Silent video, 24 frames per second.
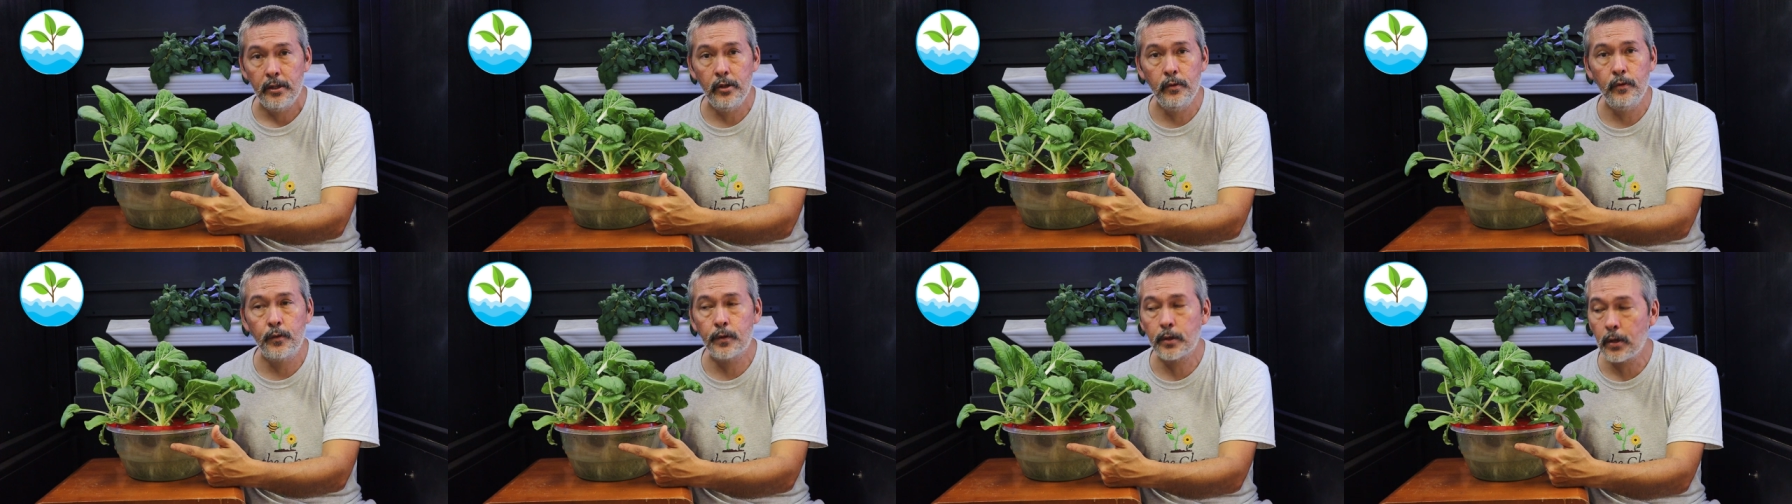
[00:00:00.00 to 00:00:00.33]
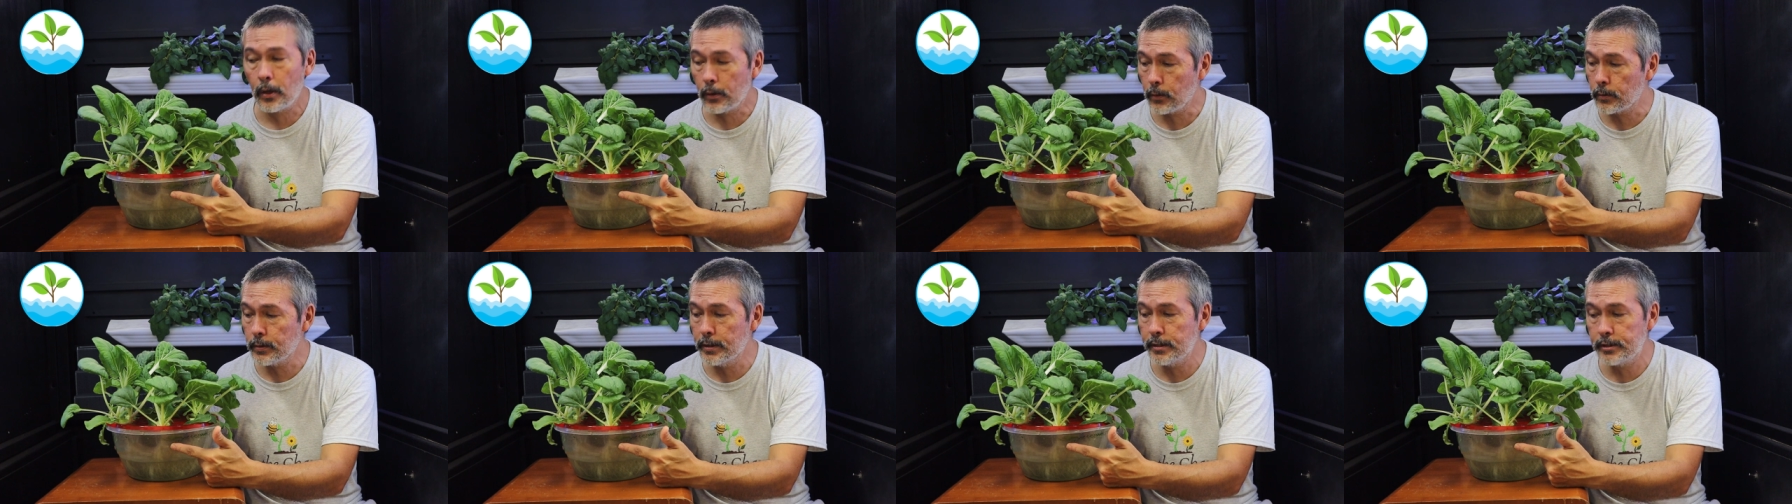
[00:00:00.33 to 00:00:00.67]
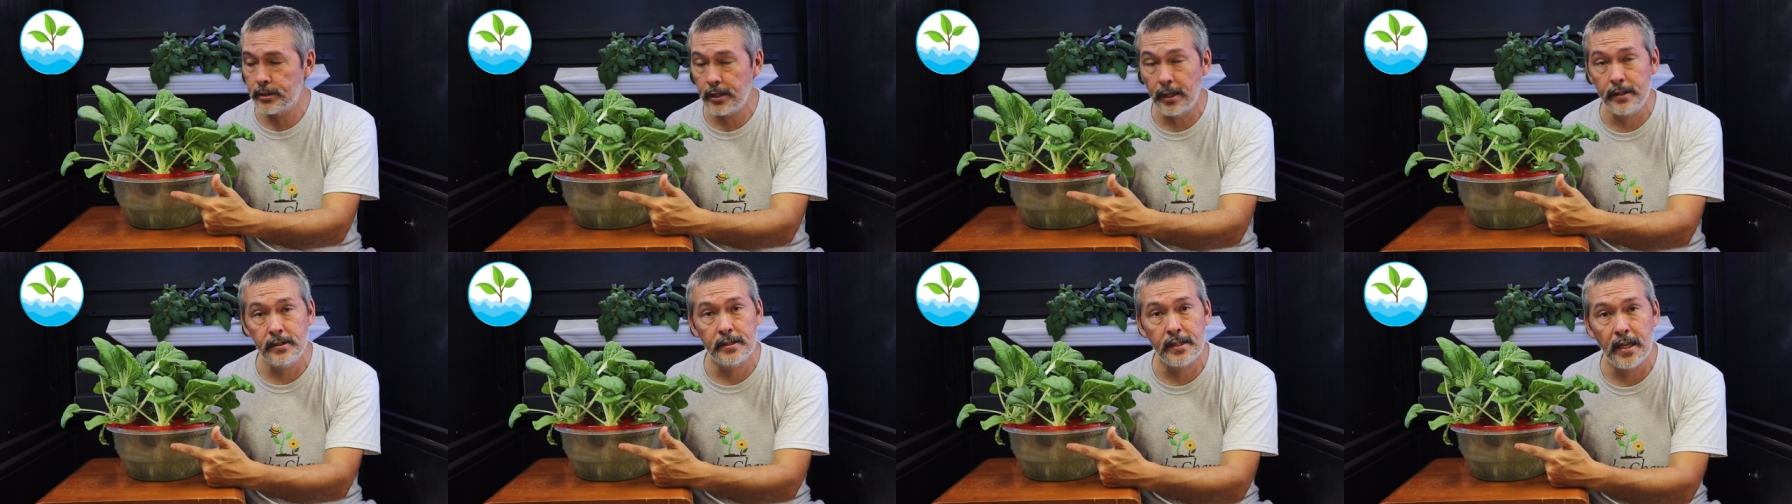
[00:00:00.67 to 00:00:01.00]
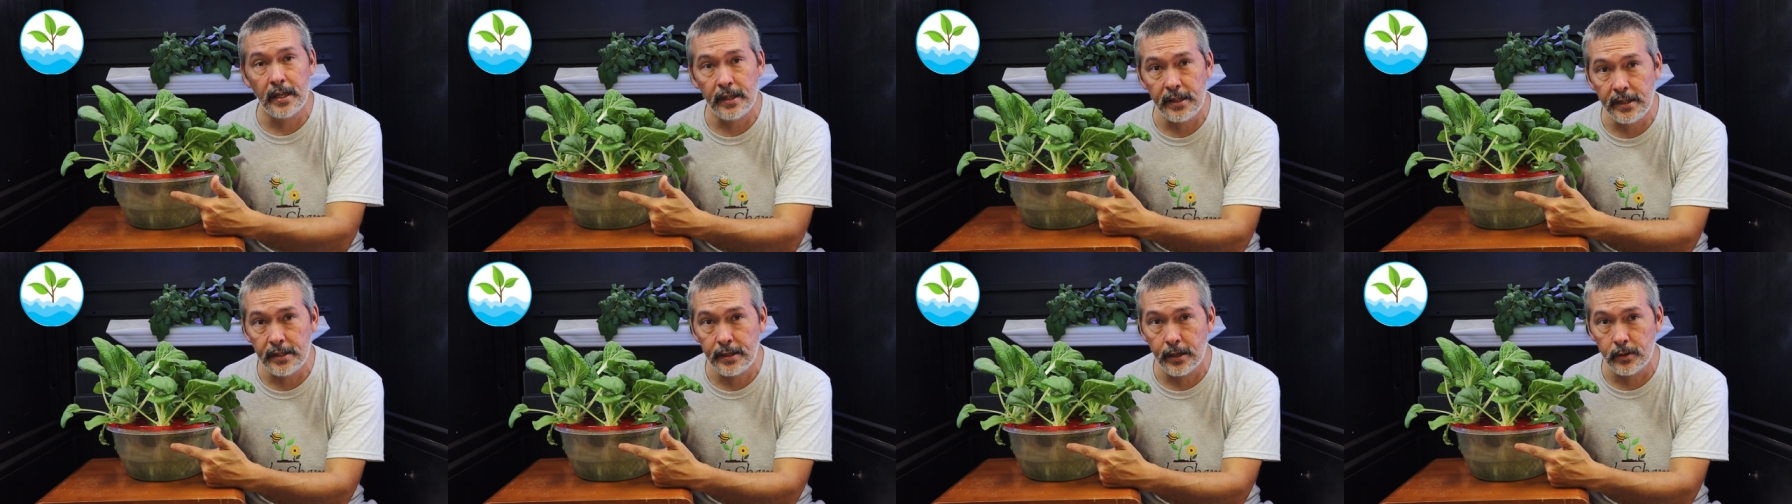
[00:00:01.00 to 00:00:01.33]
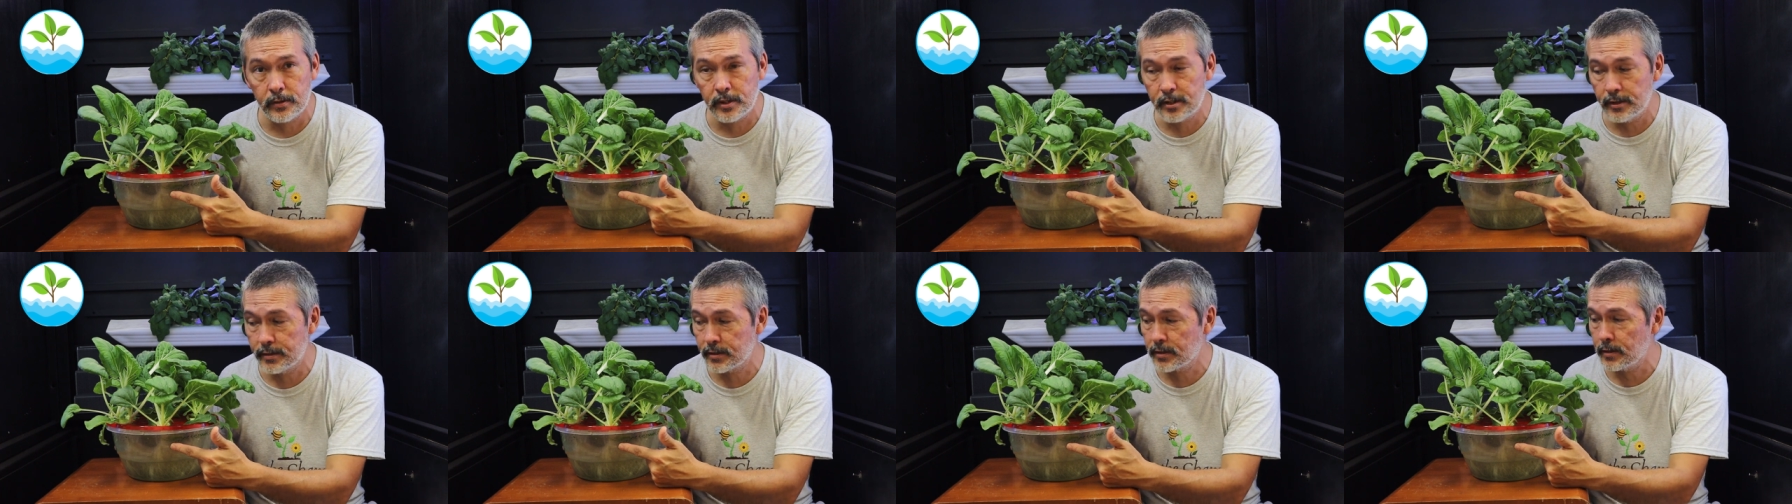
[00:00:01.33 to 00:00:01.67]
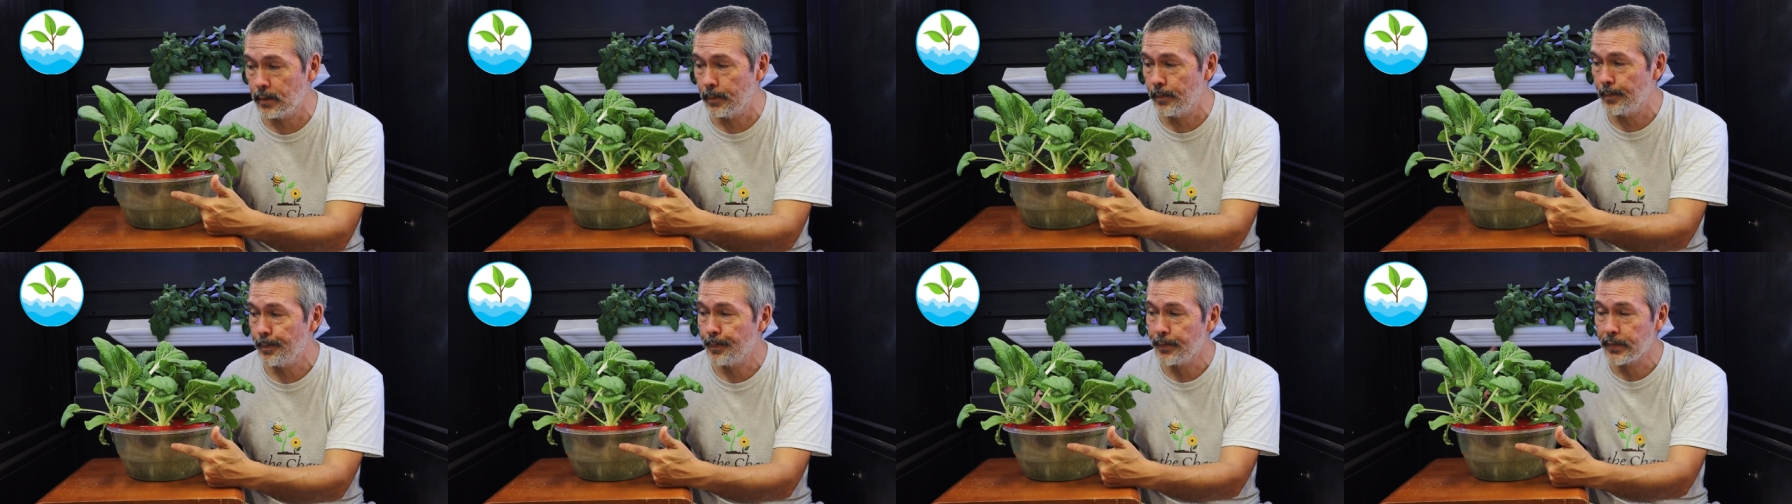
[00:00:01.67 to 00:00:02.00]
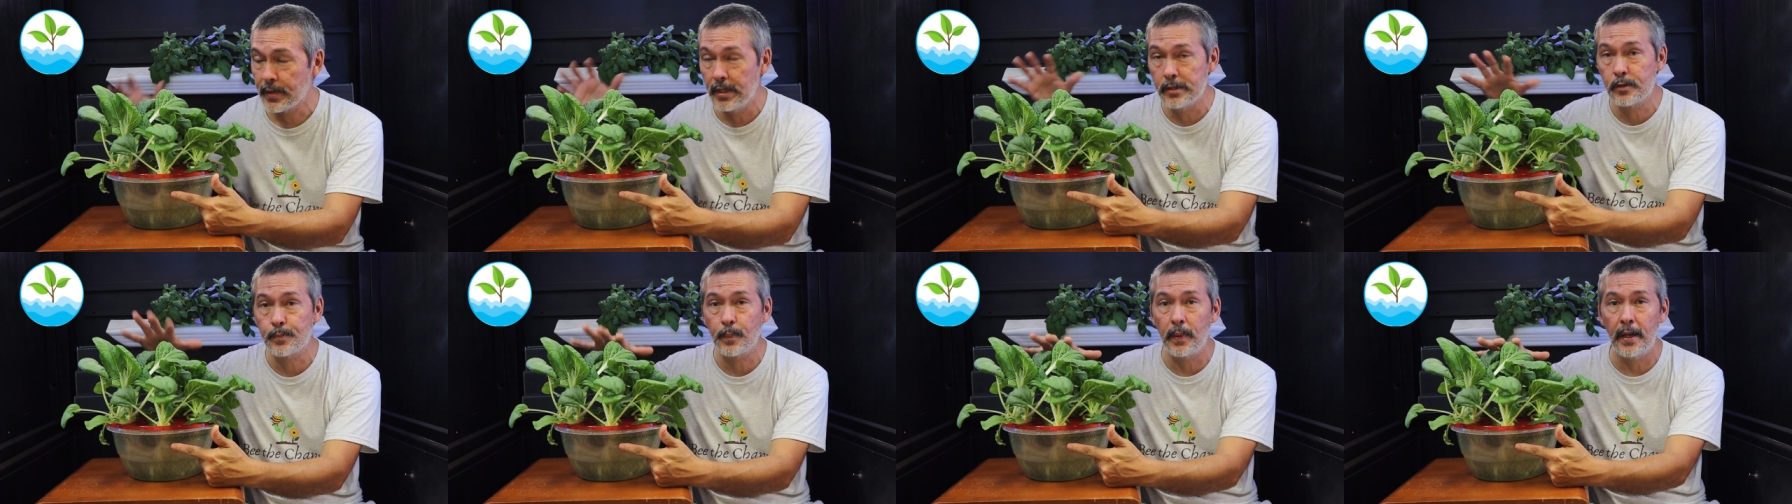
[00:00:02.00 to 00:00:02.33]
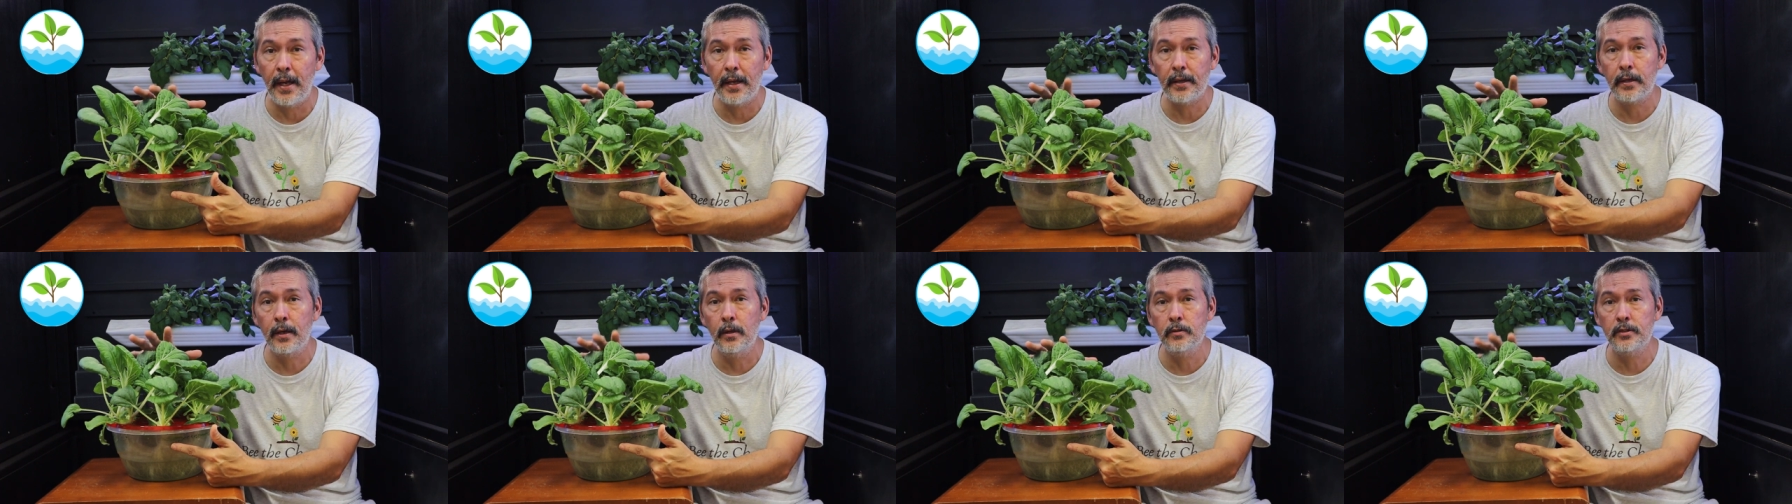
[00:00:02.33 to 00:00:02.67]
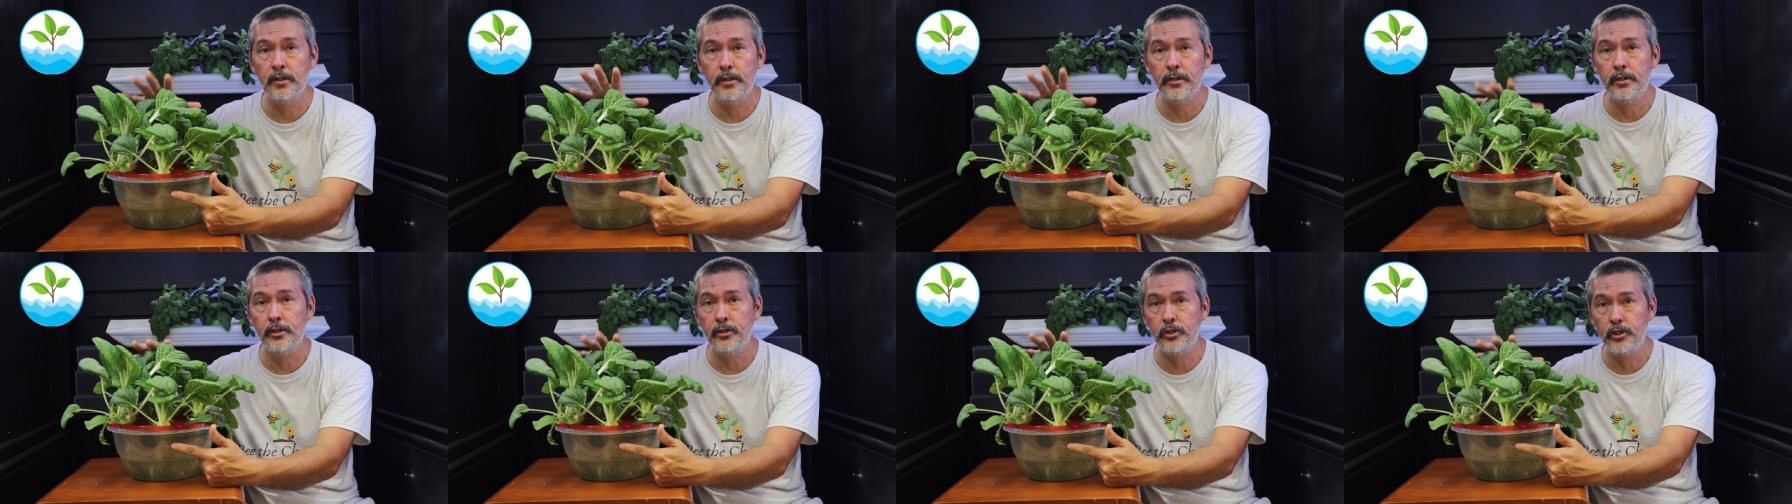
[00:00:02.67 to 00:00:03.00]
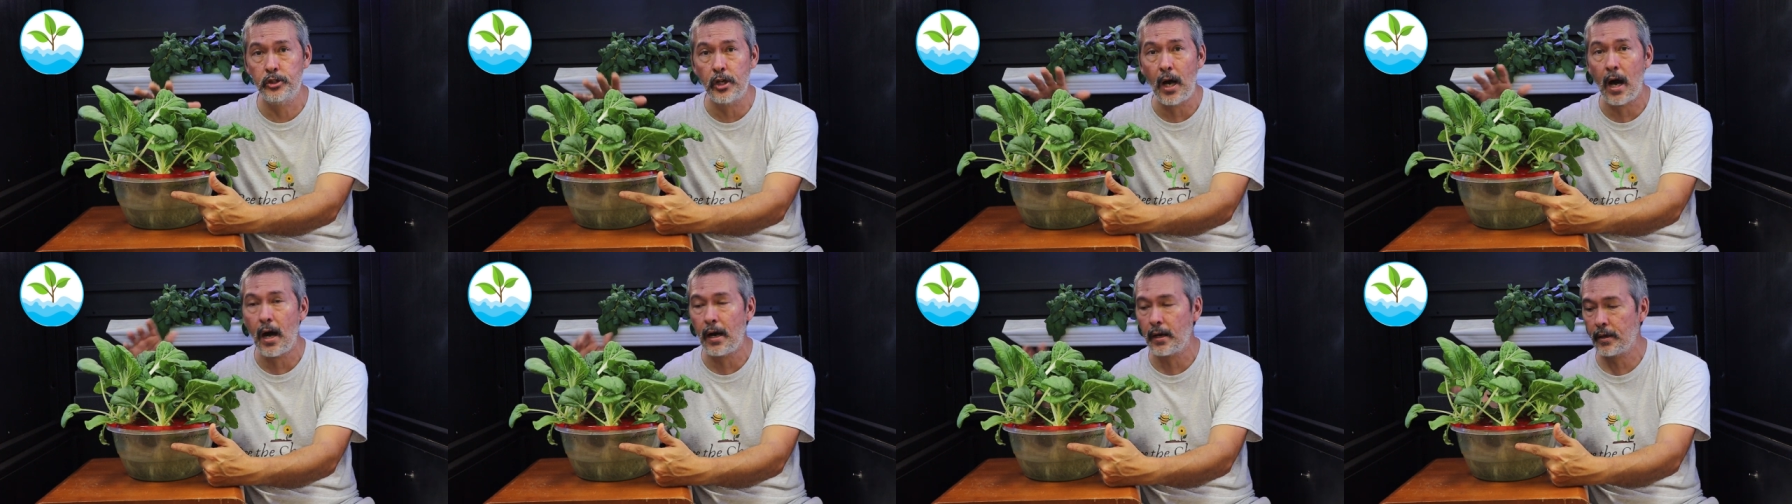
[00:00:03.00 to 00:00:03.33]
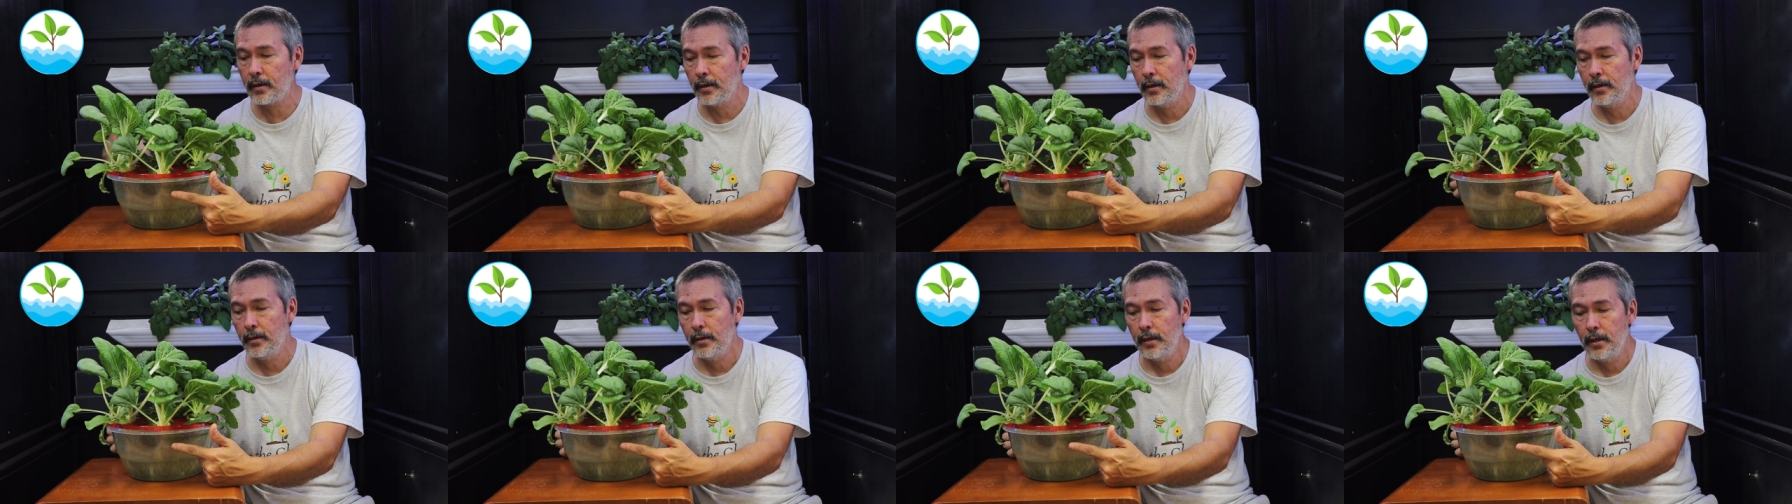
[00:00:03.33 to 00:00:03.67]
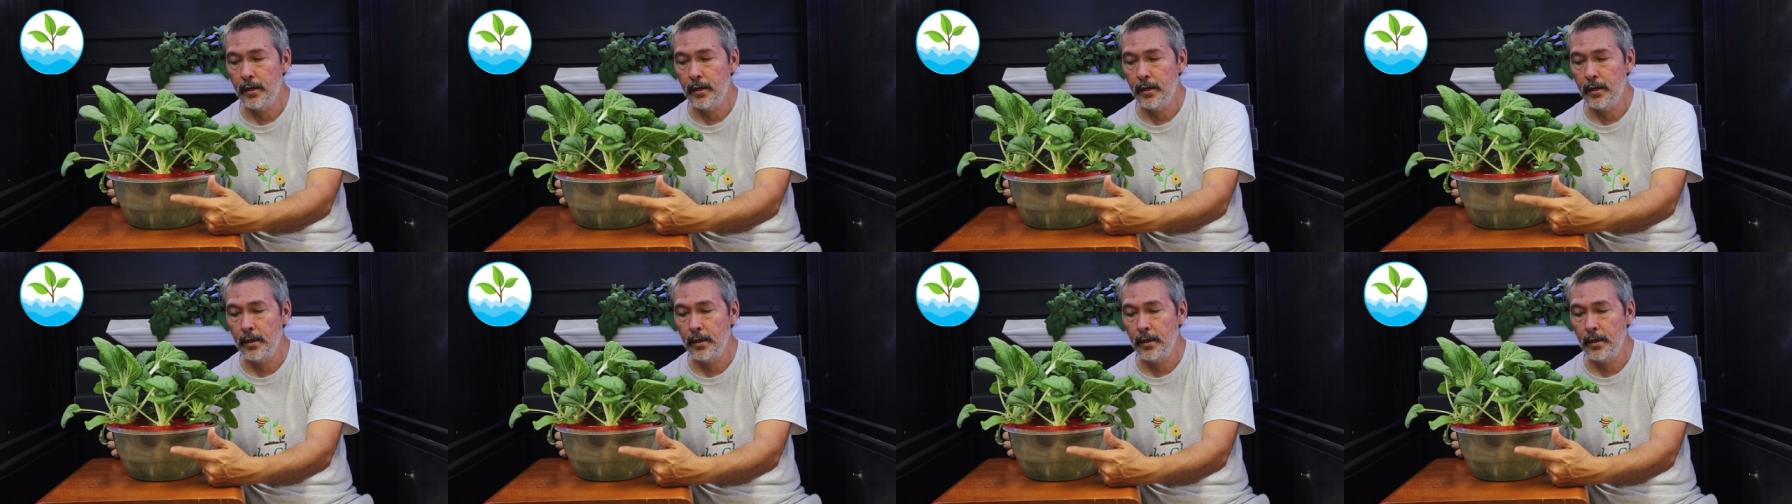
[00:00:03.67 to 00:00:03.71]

you've totally changed that ecosystem. This plant goes into shock.